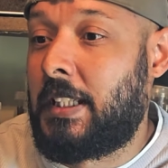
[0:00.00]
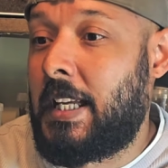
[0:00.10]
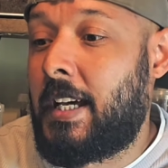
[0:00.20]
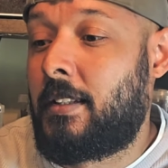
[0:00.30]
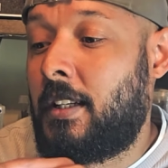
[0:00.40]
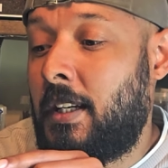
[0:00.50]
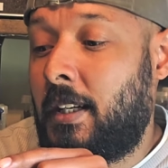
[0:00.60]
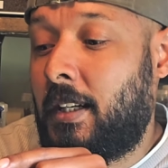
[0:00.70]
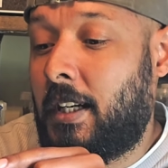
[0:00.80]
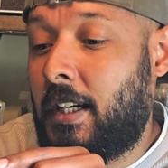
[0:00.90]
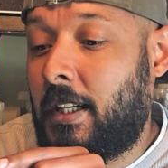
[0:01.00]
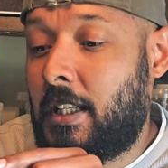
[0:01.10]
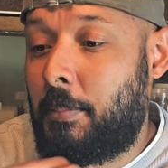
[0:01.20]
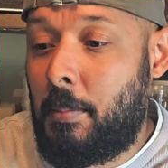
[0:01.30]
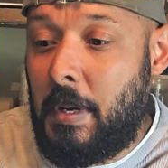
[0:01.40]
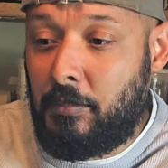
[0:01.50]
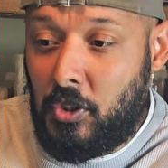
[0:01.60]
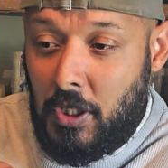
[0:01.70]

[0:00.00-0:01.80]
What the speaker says: again a couple of months